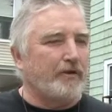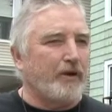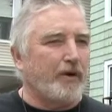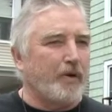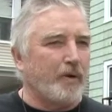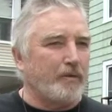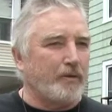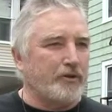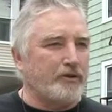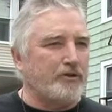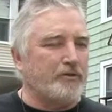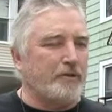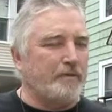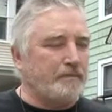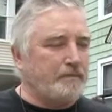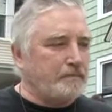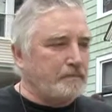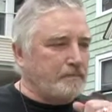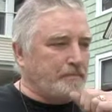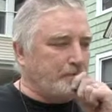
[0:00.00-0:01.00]
of our homeless
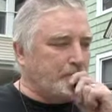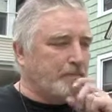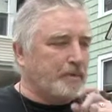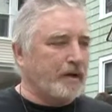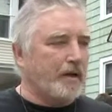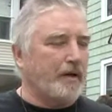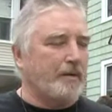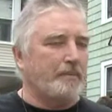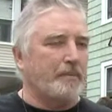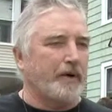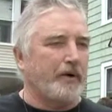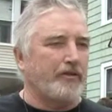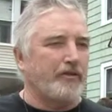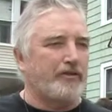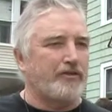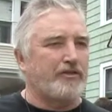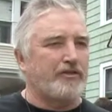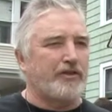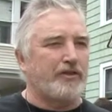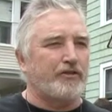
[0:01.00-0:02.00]

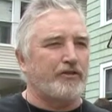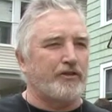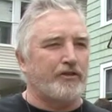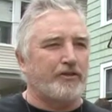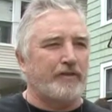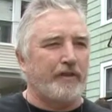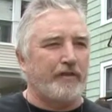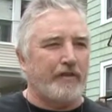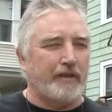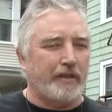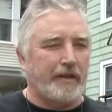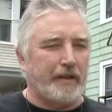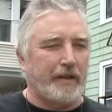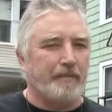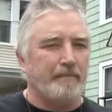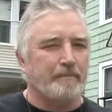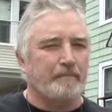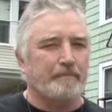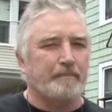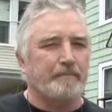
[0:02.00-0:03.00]
brothers and sisters living
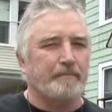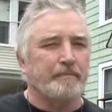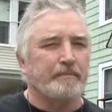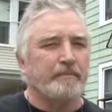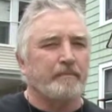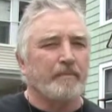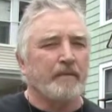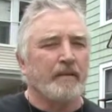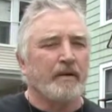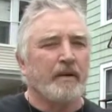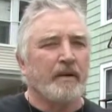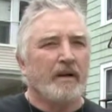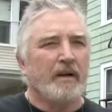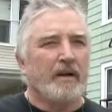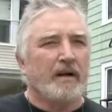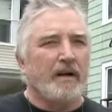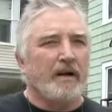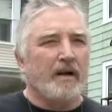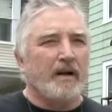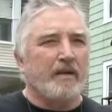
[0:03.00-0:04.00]
there.
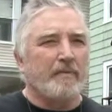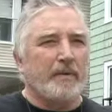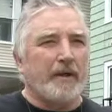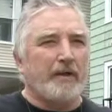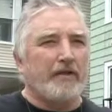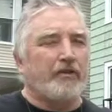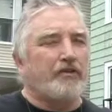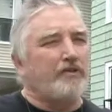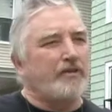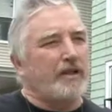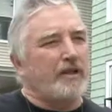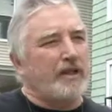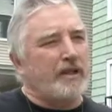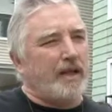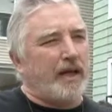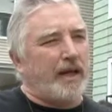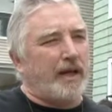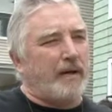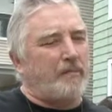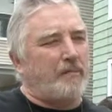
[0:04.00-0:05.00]
And the city
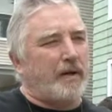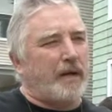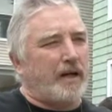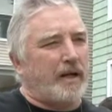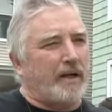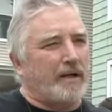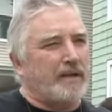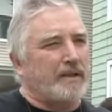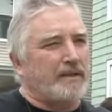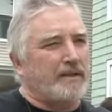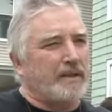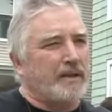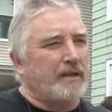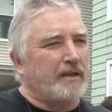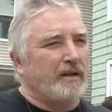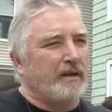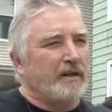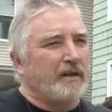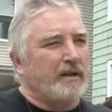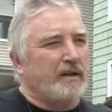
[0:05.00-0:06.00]
came and
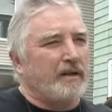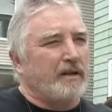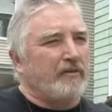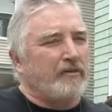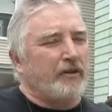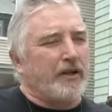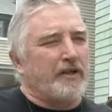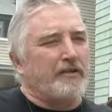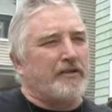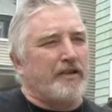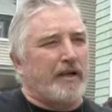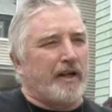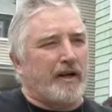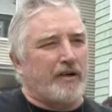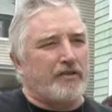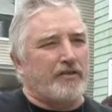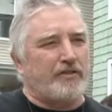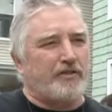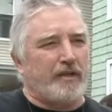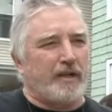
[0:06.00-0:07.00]
evicted
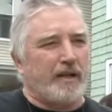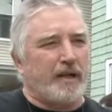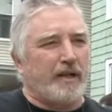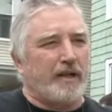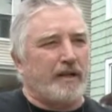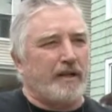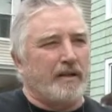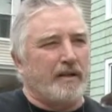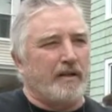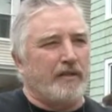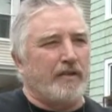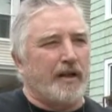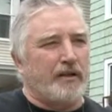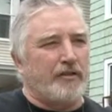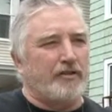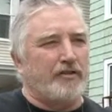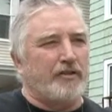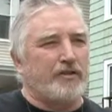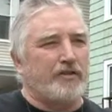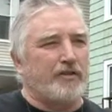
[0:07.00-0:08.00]
us and
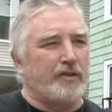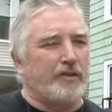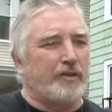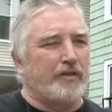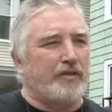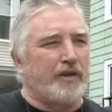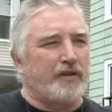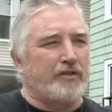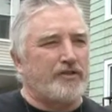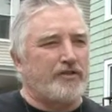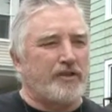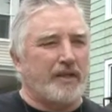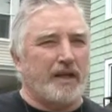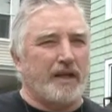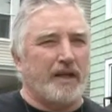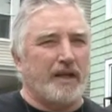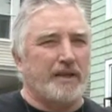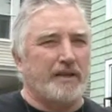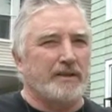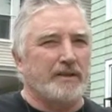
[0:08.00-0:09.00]
arrested 2 of us
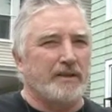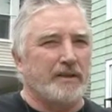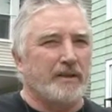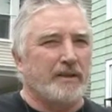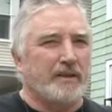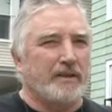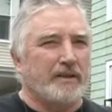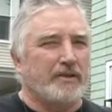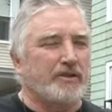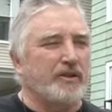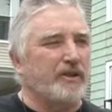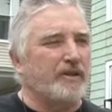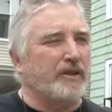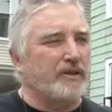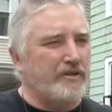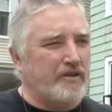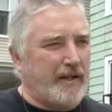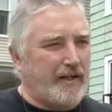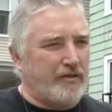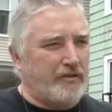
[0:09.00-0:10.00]
and took
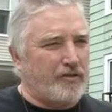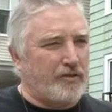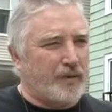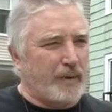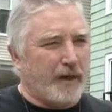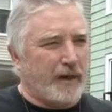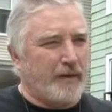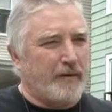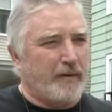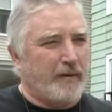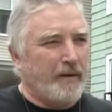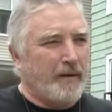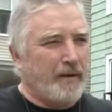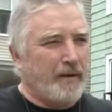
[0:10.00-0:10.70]
the tents away.